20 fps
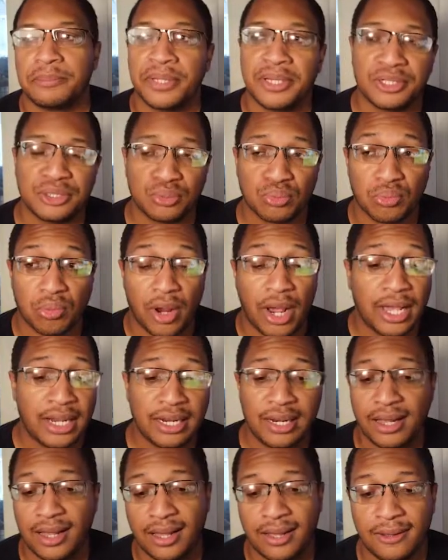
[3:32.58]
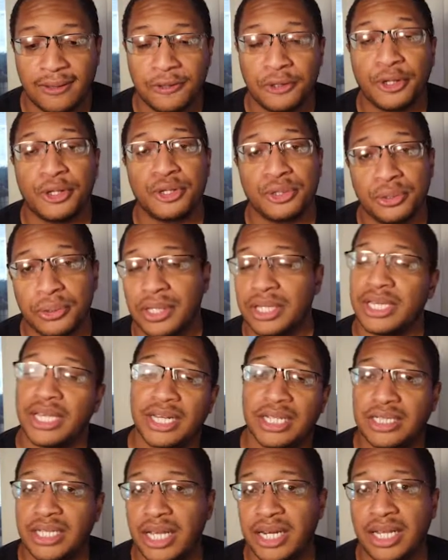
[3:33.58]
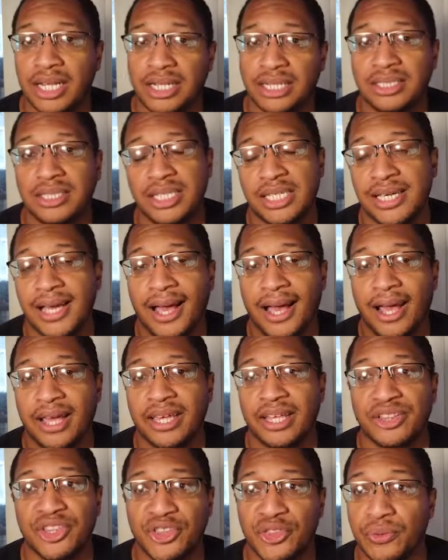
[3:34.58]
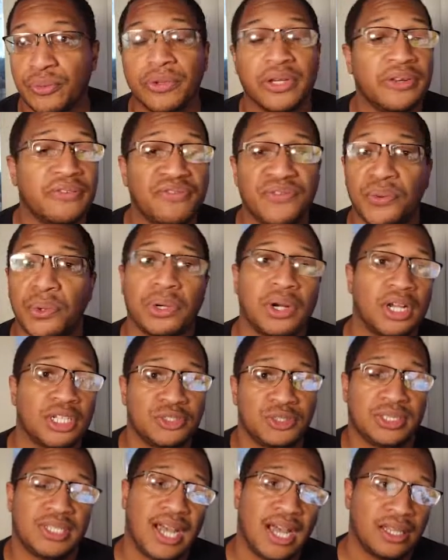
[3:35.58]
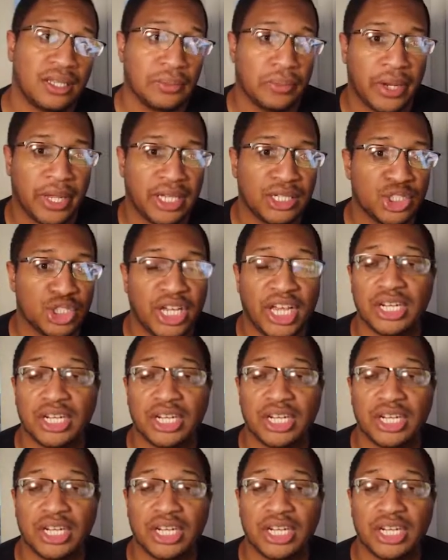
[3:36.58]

Because right now you can get a 1080 Ti in the $300 to $400 range,